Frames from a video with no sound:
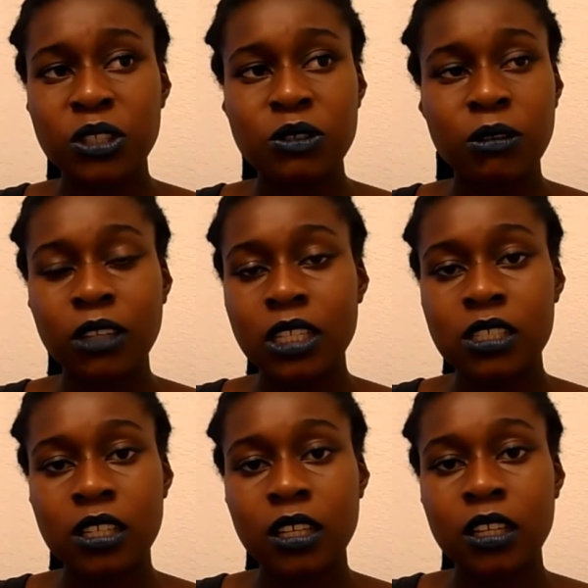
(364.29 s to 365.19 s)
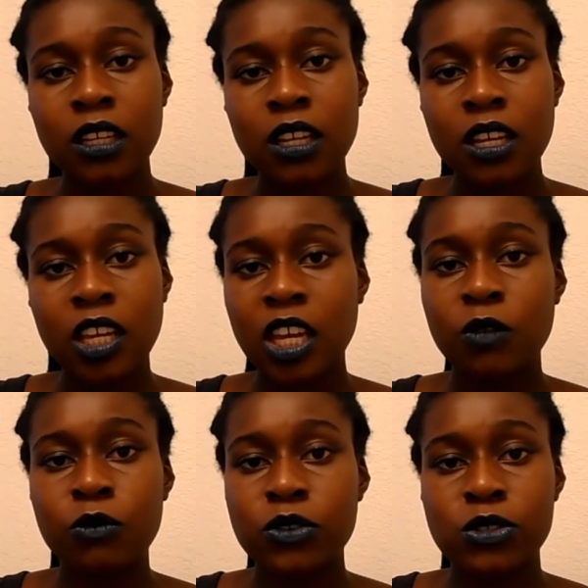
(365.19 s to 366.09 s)
You don't need to
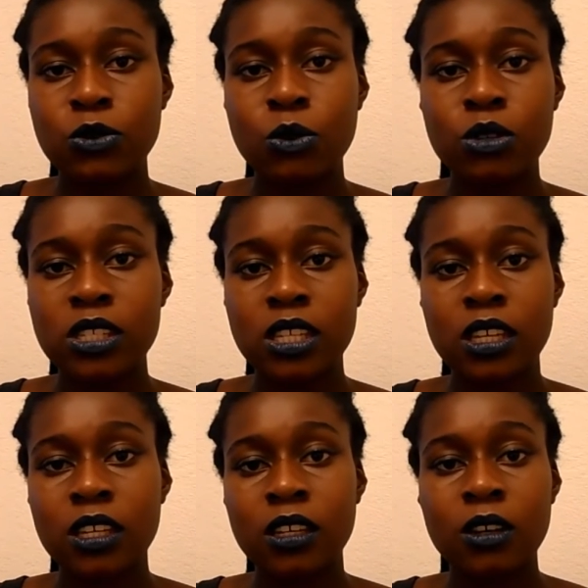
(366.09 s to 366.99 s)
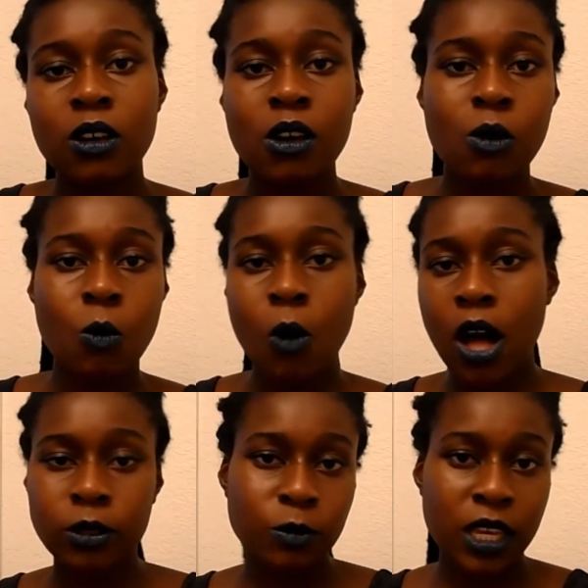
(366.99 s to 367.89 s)
kind of resort to
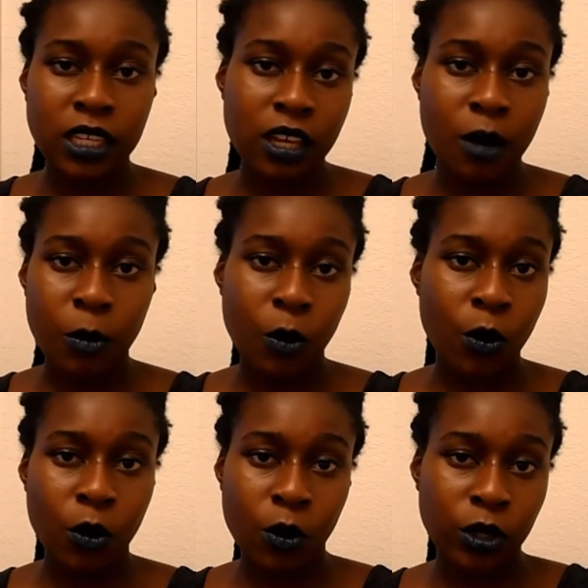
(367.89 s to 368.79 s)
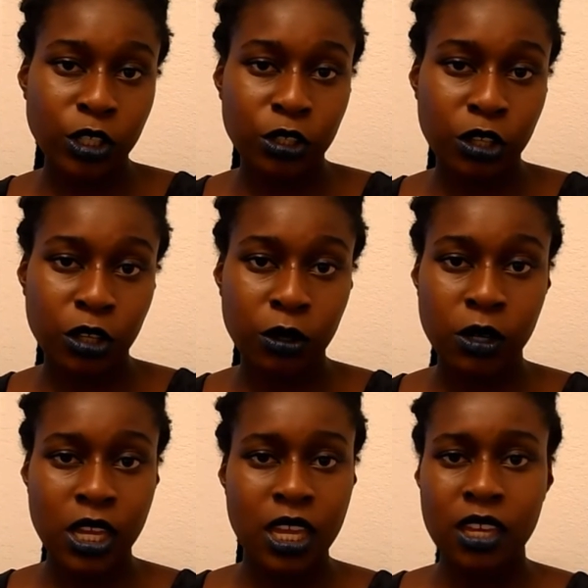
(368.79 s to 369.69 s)
wild makeup or, you
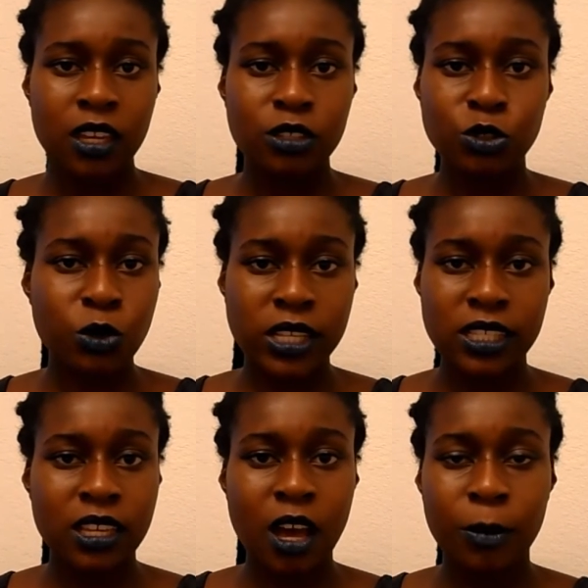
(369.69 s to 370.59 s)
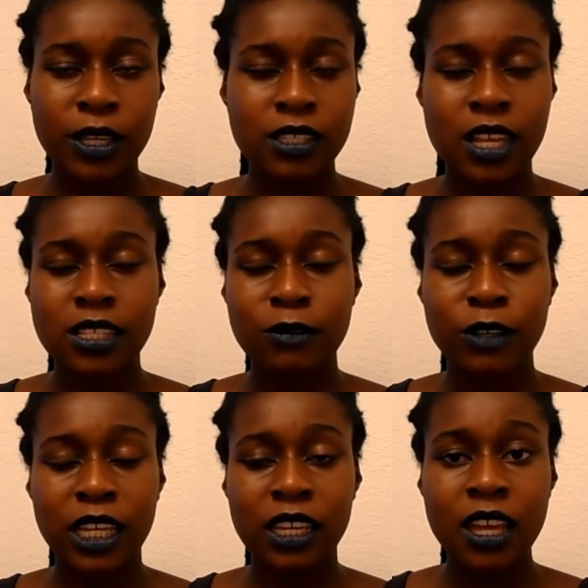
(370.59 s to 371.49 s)
know, dressing up
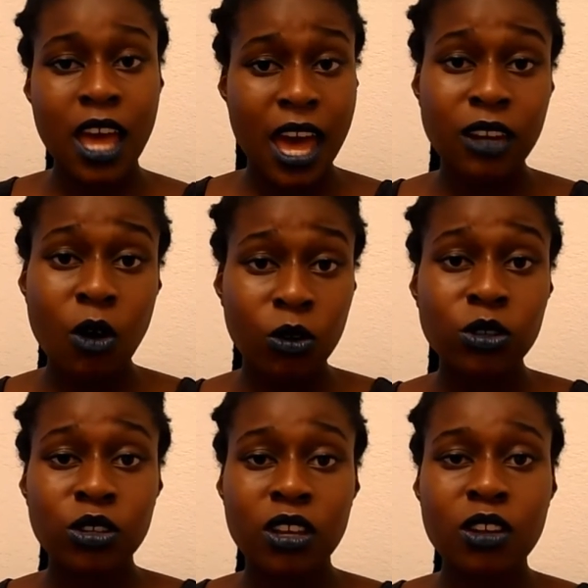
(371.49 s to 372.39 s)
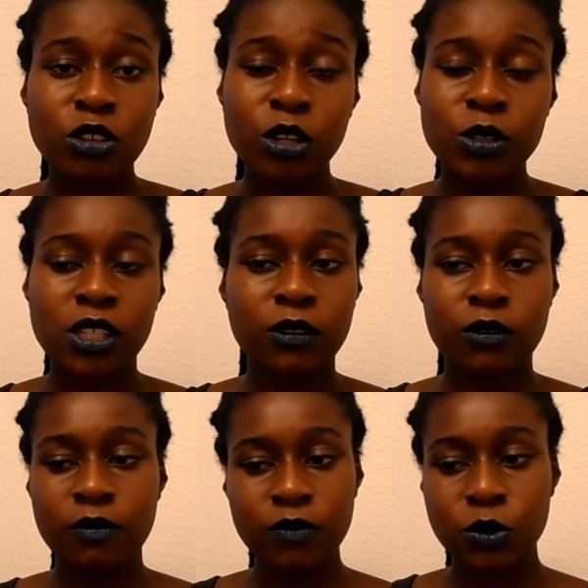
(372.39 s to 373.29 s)
excessively. And on a note
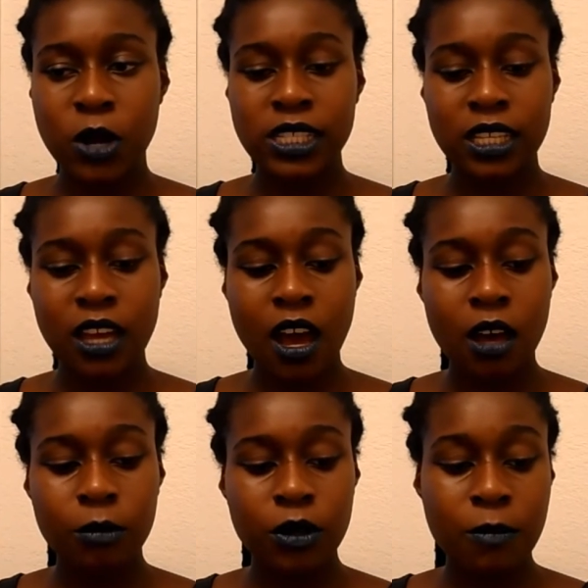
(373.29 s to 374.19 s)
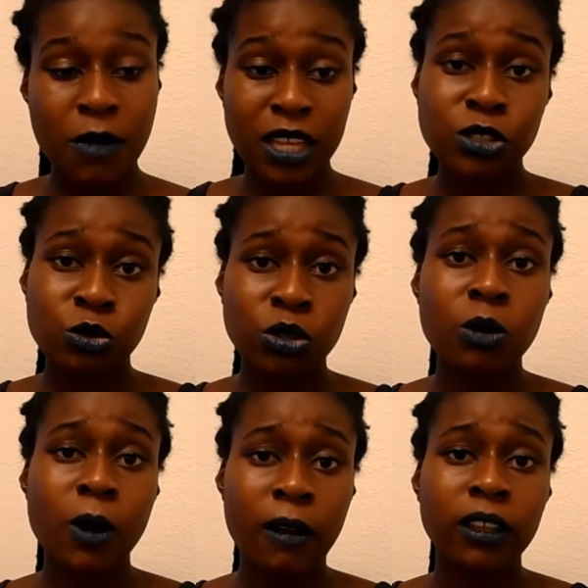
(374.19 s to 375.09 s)
of dressing up, make sure
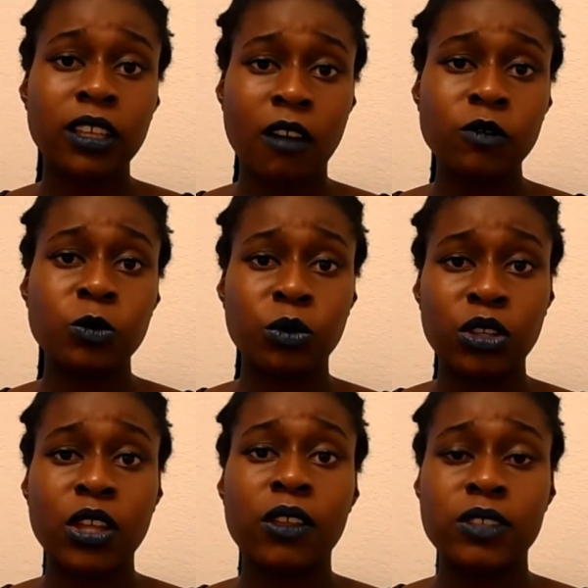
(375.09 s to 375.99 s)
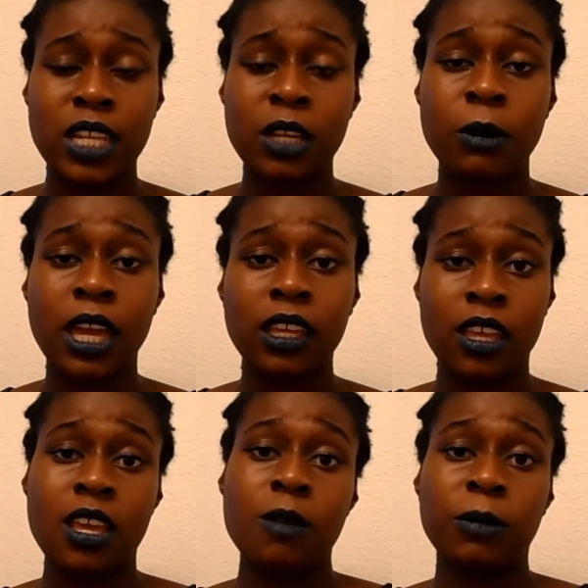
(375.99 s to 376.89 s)
you're wearing comfortable clothes
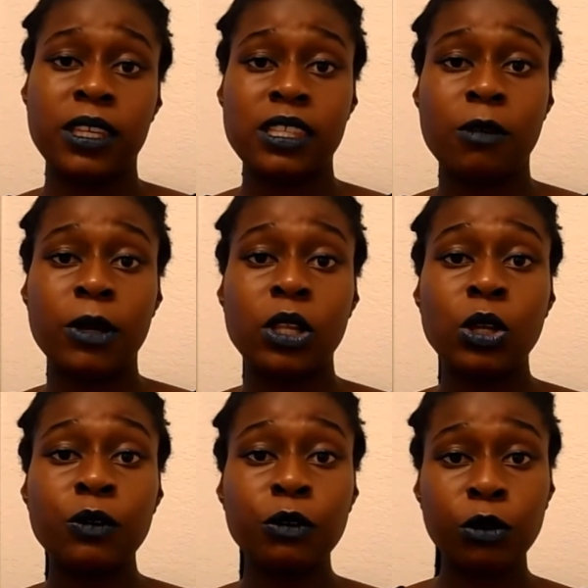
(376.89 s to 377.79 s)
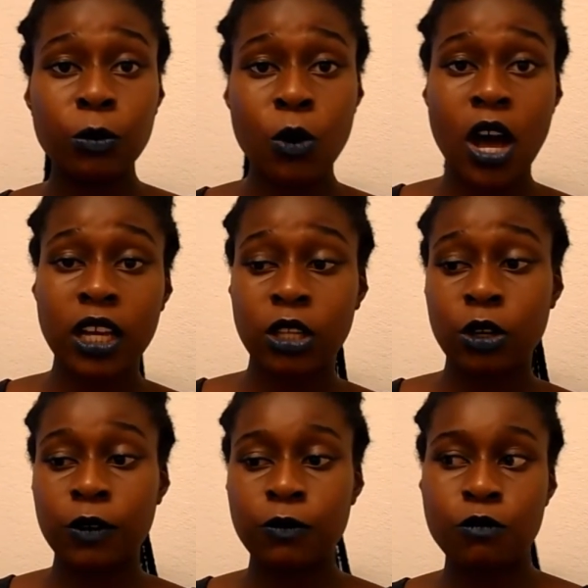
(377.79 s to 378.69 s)
anyway, because there'll be a lot of group work, a
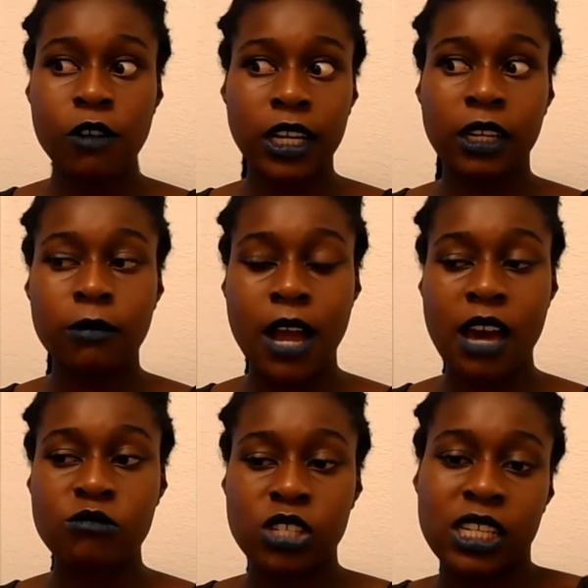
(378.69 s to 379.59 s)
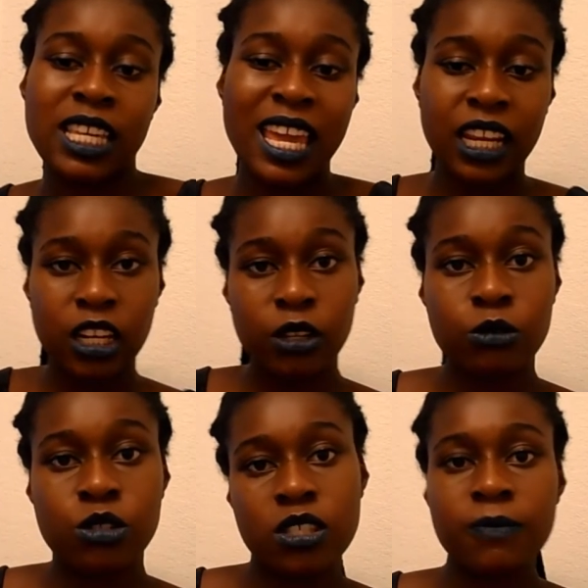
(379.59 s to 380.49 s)
lot of running around and getting
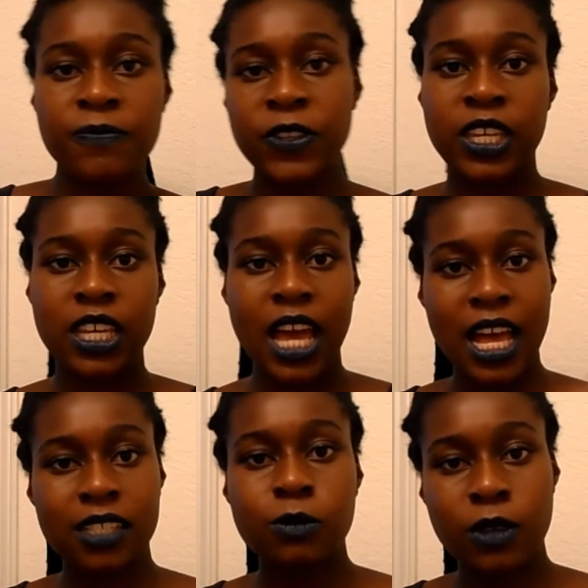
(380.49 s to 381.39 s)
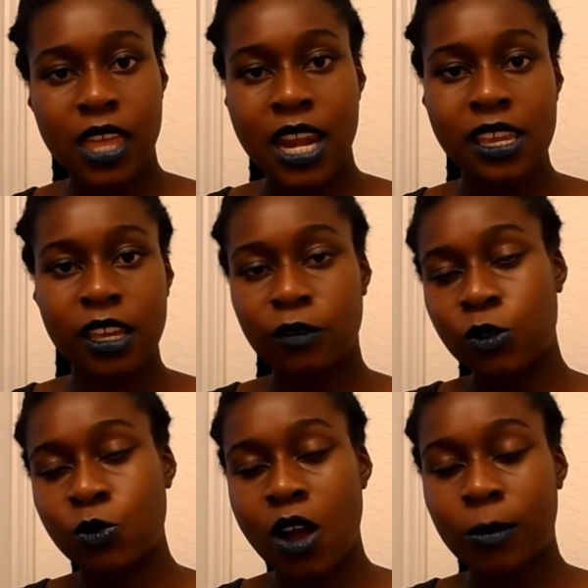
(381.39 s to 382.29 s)
loose. As with any kind
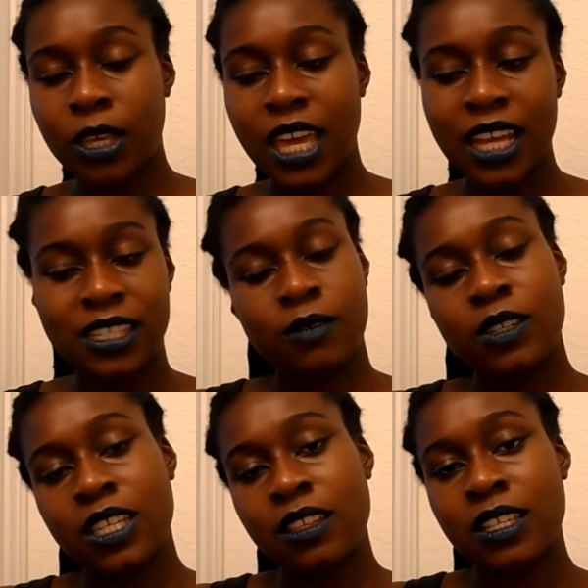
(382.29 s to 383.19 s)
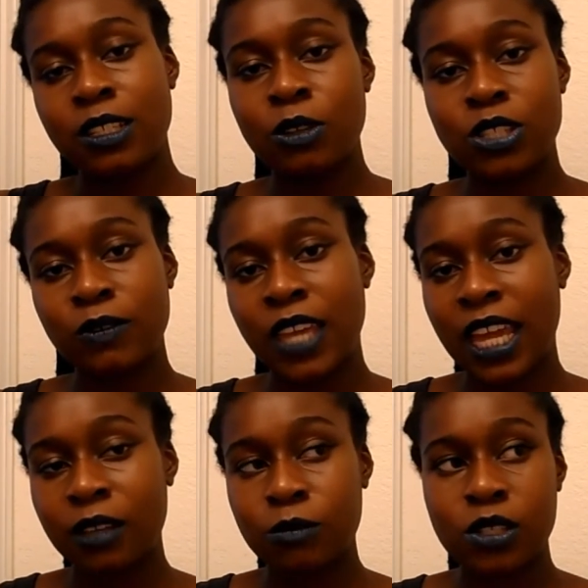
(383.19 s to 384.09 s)
of drama activity, there's lots of
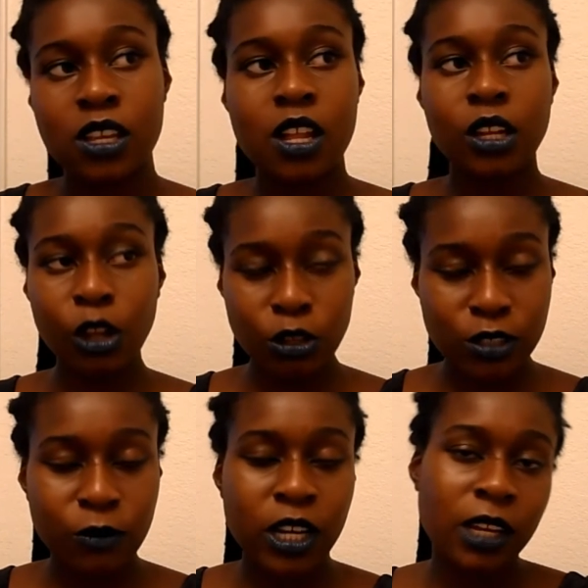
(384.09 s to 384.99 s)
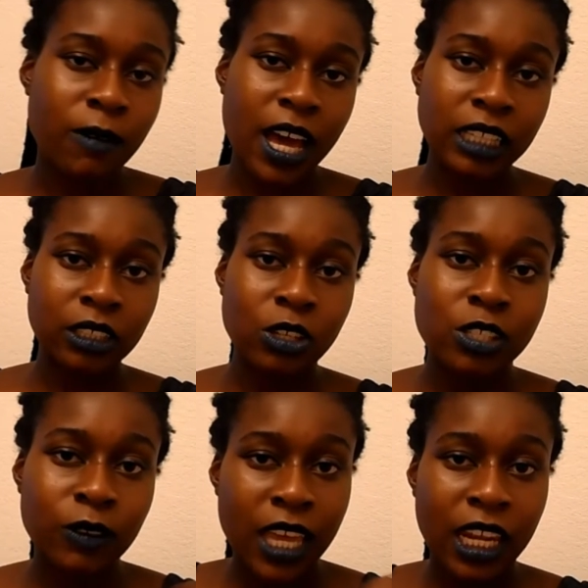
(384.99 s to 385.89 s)
games, lots of running around,
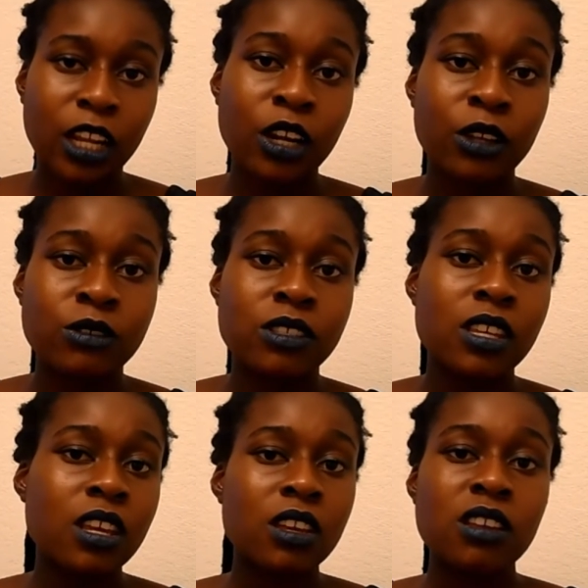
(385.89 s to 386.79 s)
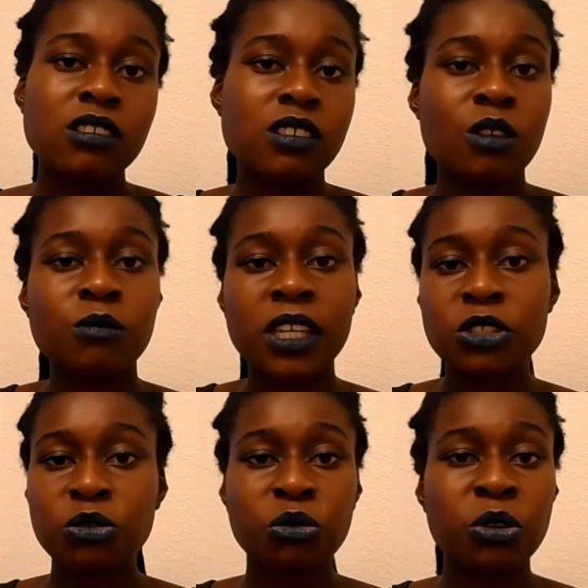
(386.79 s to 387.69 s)
lots of getting close. So
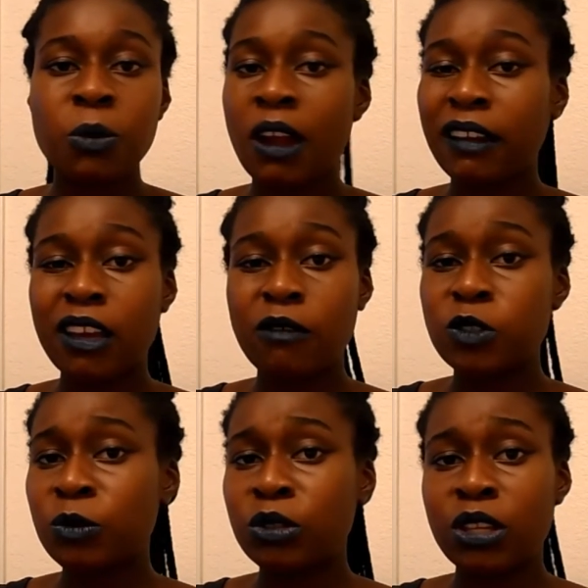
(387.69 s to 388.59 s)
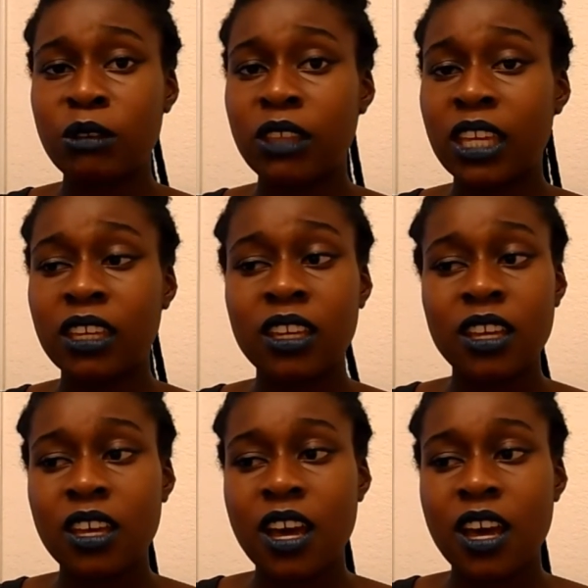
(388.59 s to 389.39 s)
make sure you're wearing comfortable clothing.